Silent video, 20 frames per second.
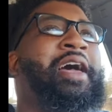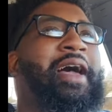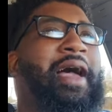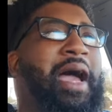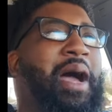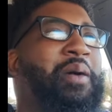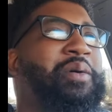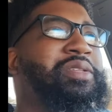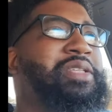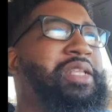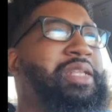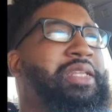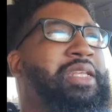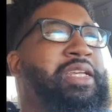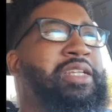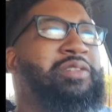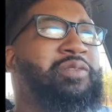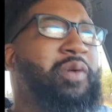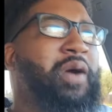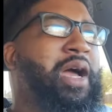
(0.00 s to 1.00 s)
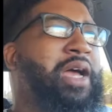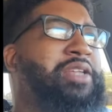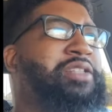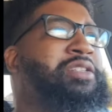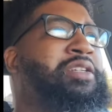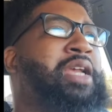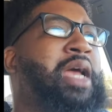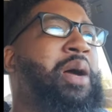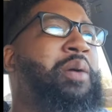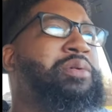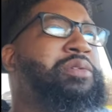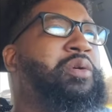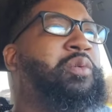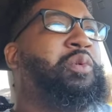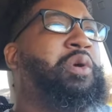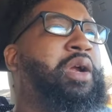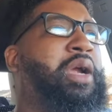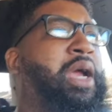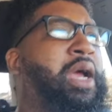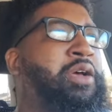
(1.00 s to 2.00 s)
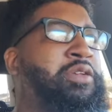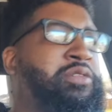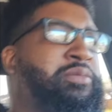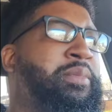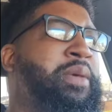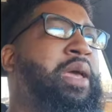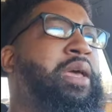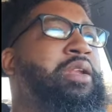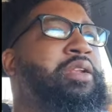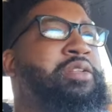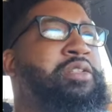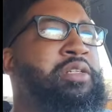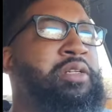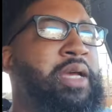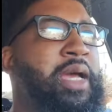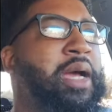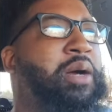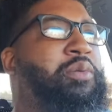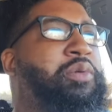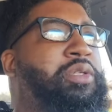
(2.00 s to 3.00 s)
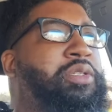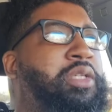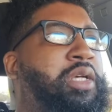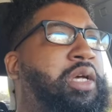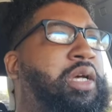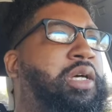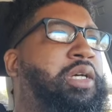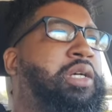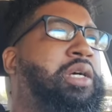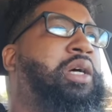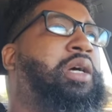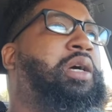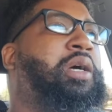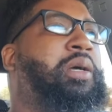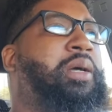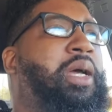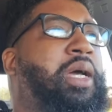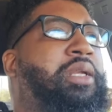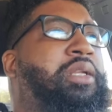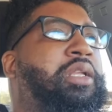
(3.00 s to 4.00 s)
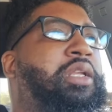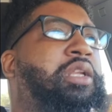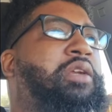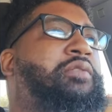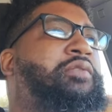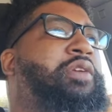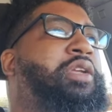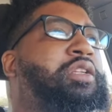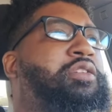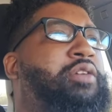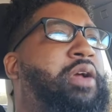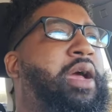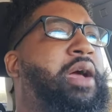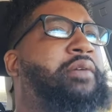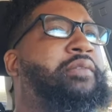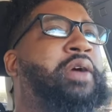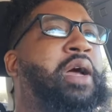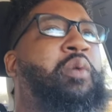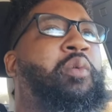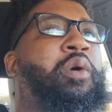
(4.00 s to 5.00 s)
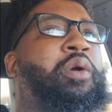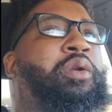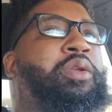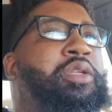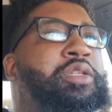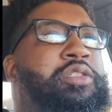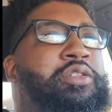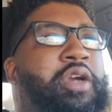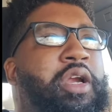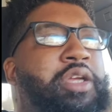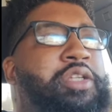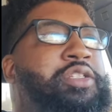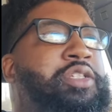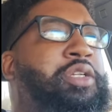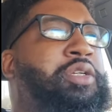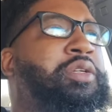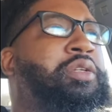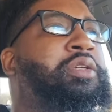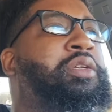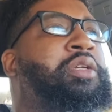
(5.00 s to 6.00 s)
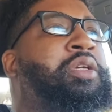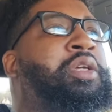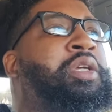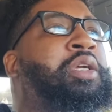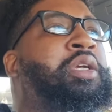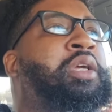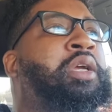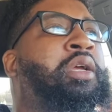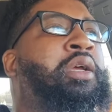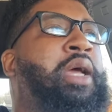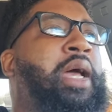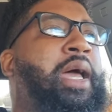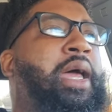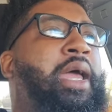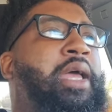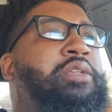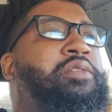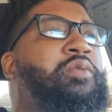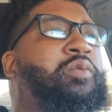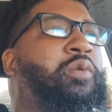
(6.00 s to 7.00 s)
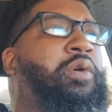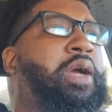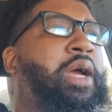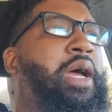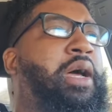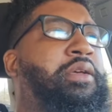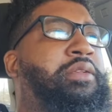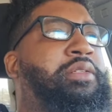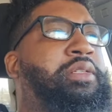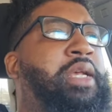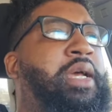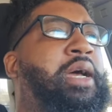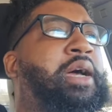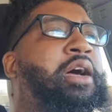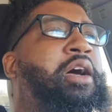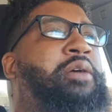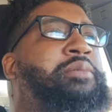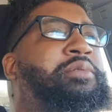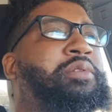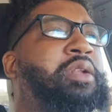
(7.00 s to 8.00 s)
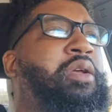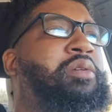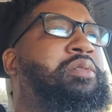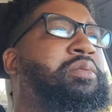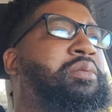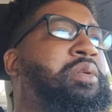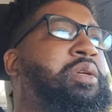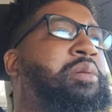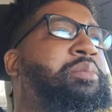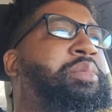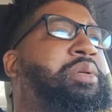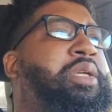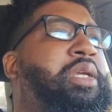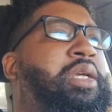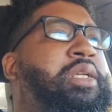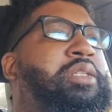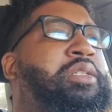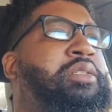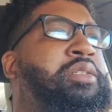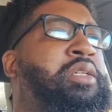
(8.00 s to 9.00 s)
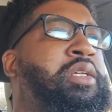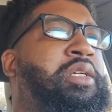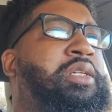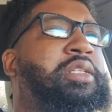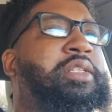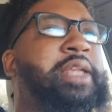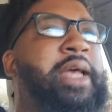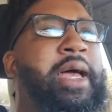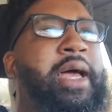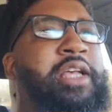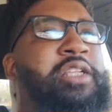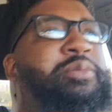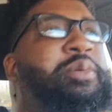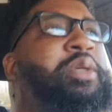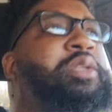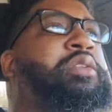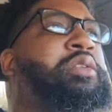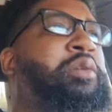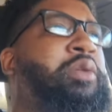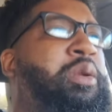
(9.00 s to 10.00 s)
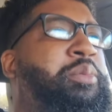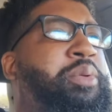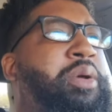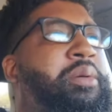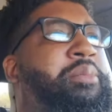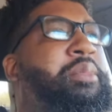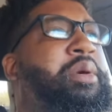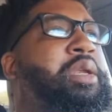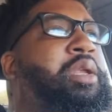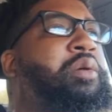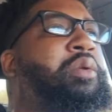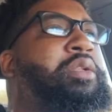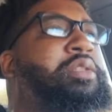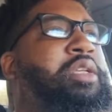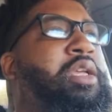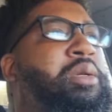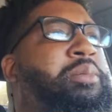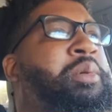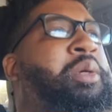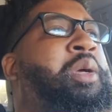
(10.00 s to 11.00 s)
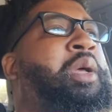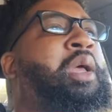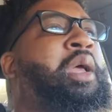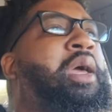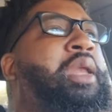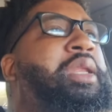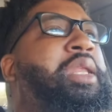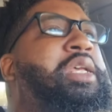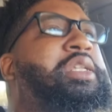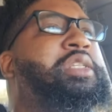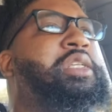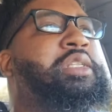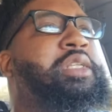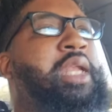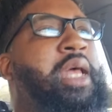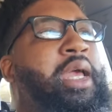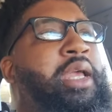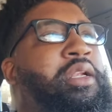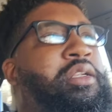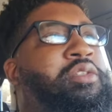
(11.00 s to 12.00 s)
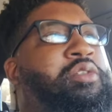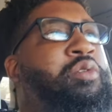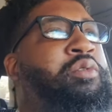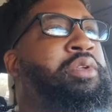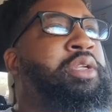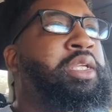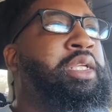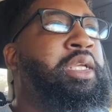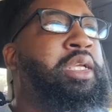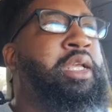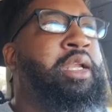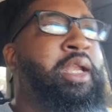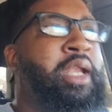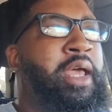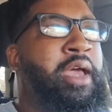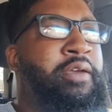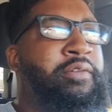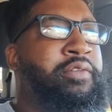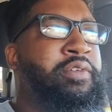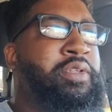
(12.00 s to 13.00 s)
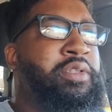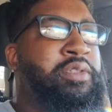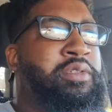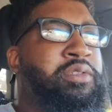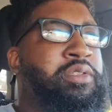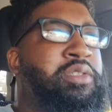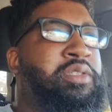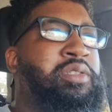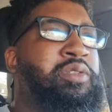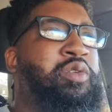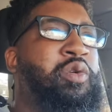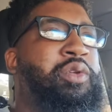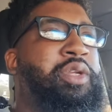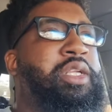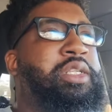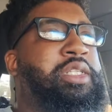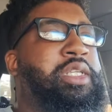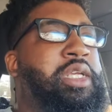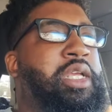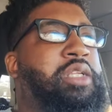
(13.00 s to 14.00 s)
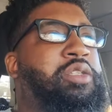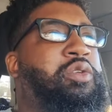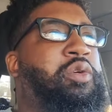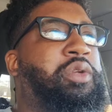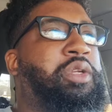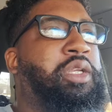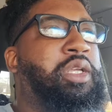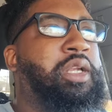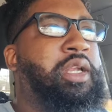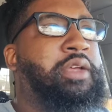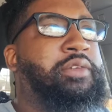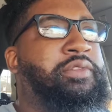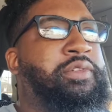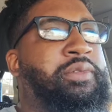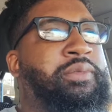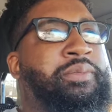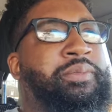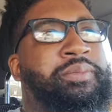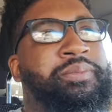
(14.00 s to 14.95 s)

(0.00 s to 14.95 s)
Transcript: I was a dishwasher. I was a warehouse manager. I was a delivery driver. I worked construction. I had some warehouse jobs, you know, some little BS jobs, but, you know, they put money on the table. This is like 2011, 2010, 2011,